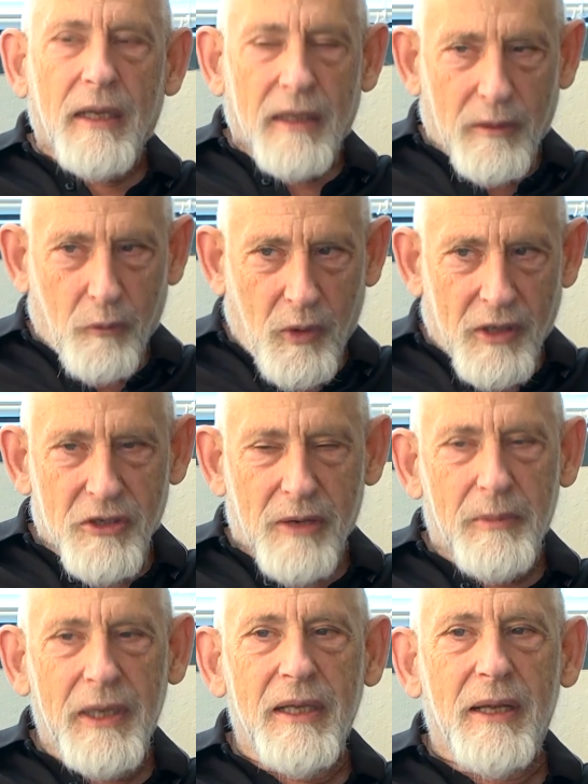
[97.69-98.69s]
What does that
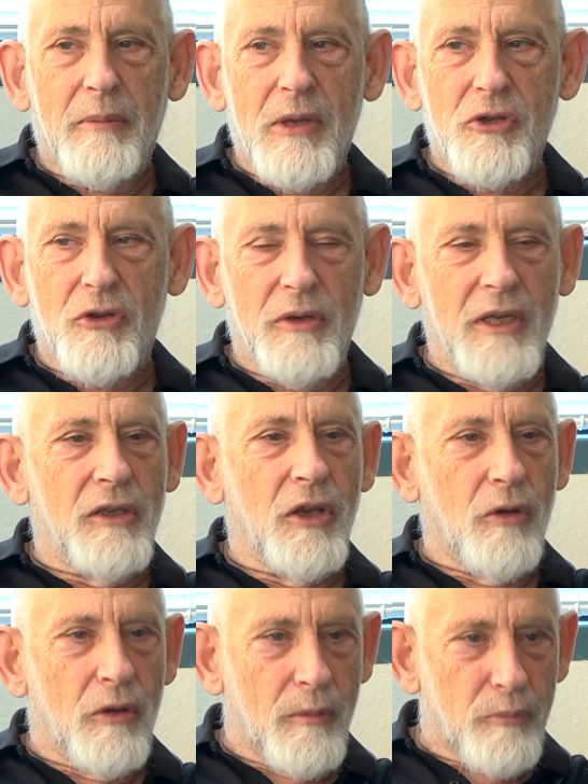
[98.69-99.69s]
mean? That means you need to
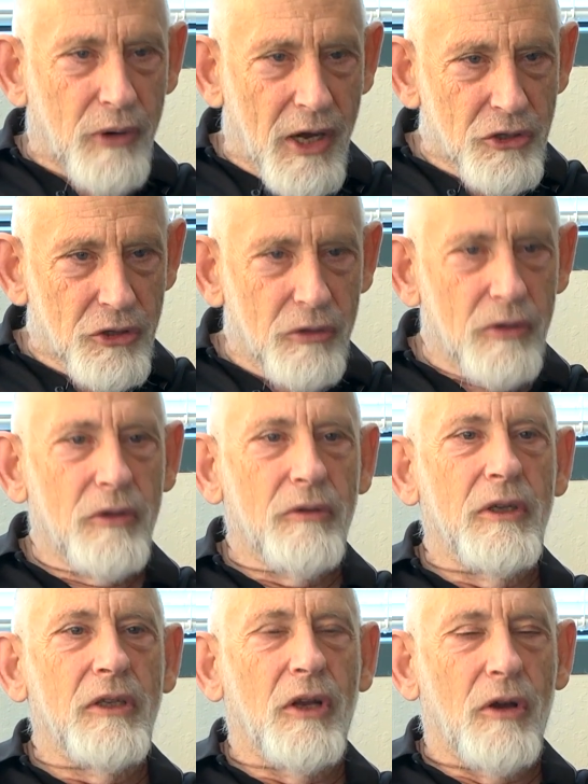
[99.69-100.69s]
know the pressure, you
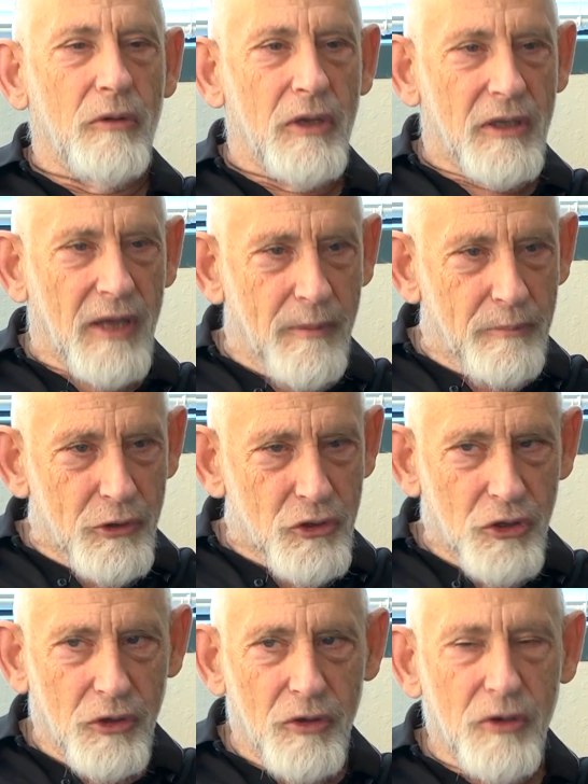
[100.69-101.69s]
need to know the
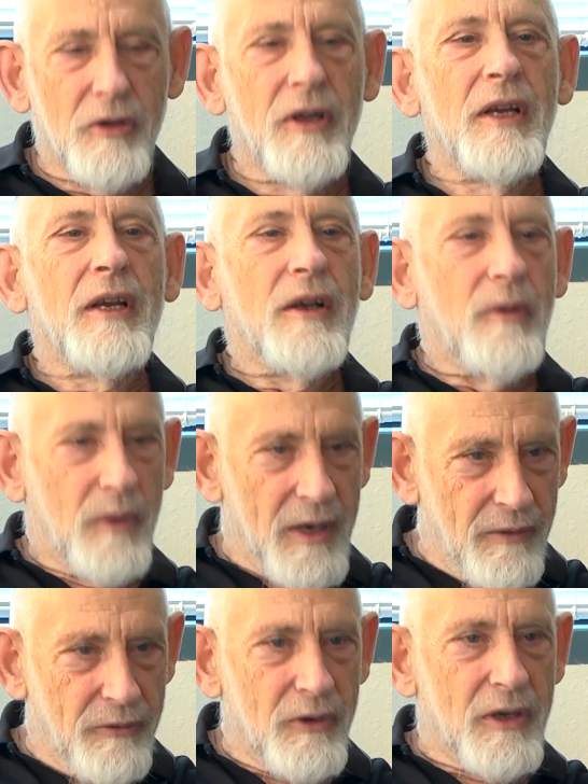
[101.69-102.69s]
temperature,
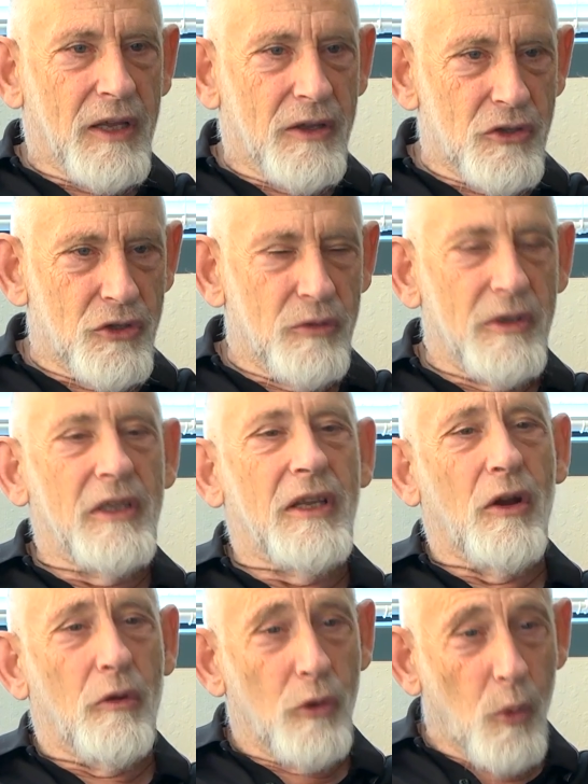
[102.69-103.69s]
whatever it is, you need
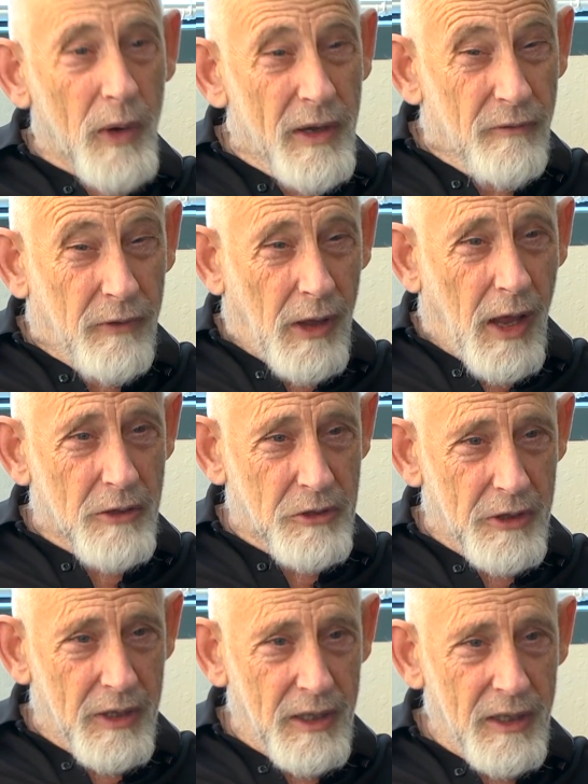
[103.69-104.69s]
to know the wind
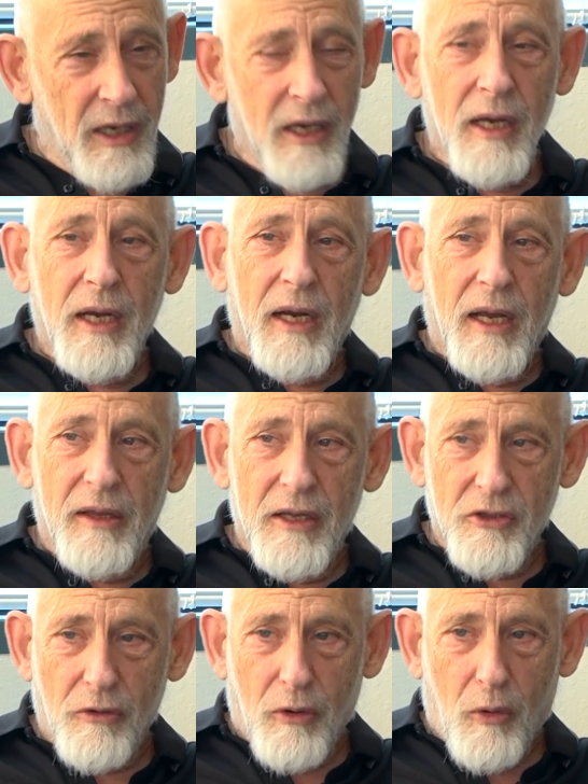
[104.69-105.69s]
velocity. And
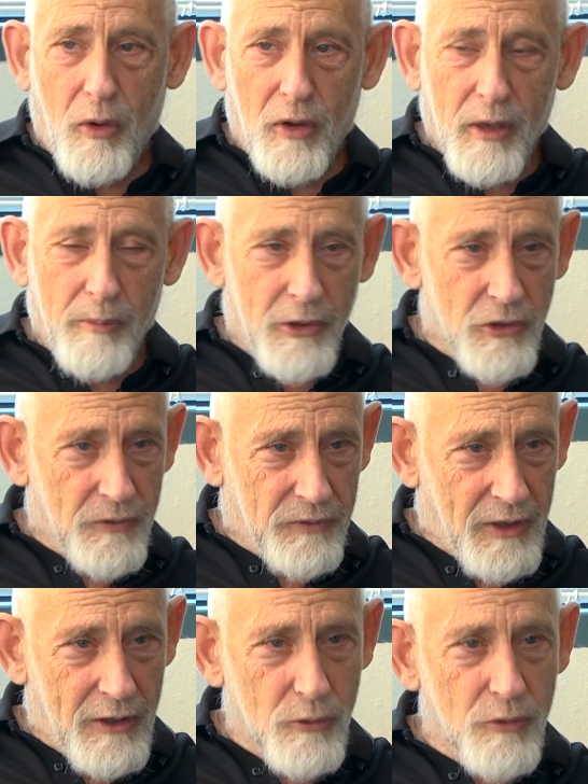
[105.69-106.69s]
these are all a bunch of
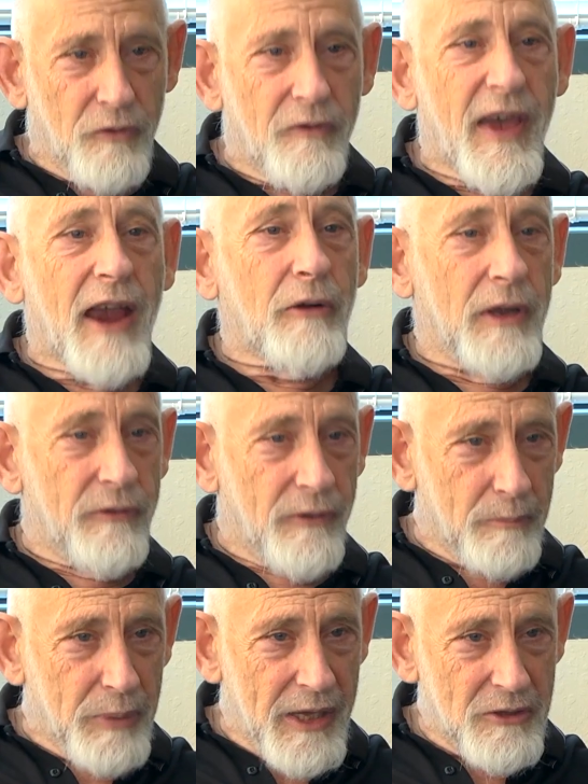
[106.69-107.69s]
things which vary
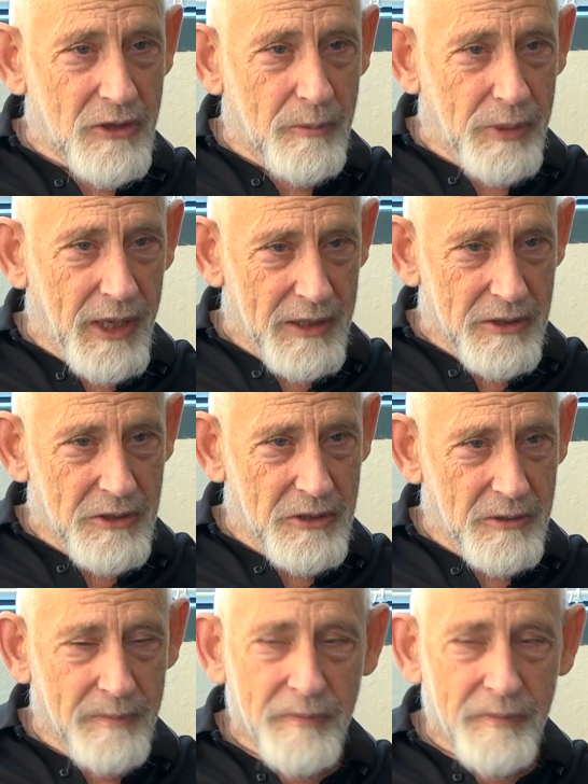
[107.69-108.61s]
from place to place.